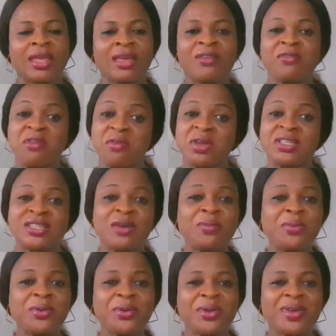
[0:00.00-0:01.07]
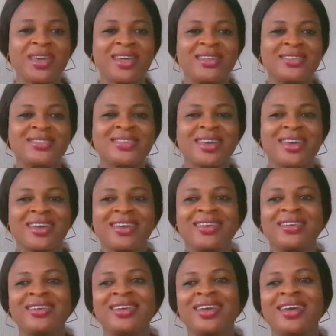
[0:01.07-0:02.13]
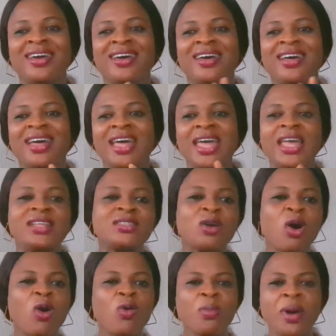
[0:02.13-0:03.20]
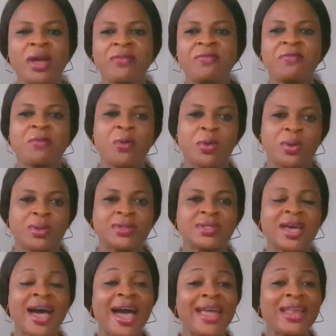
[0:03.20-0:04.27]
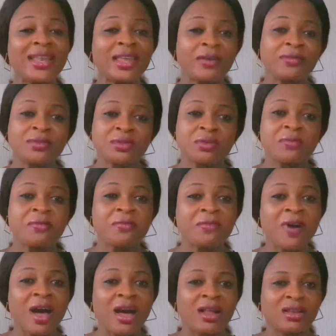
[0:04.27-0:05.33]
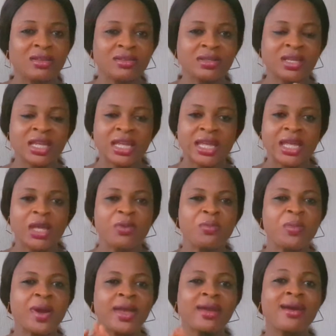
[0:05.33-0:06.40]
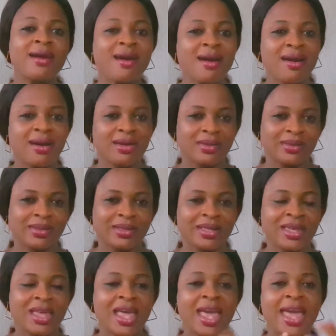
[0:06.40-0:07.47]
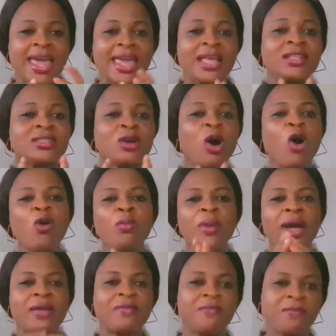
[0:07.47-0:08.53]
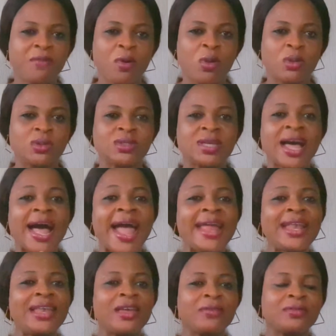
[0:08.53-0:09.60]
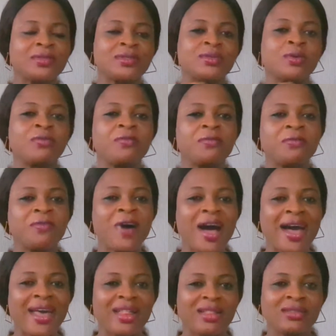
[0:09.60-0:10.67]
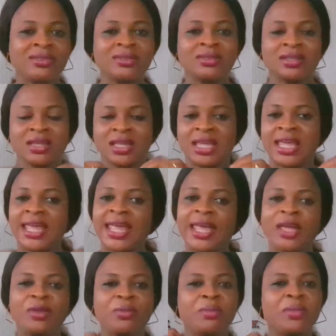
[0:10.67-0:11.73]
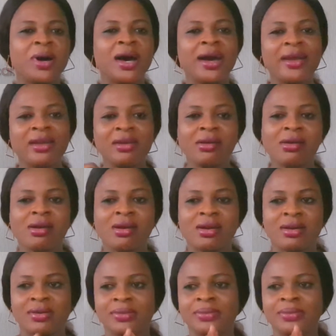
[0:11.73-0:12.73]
For example, you can say, it's all my fault. I left the file in my car. It's all my fault. I left the file in my car.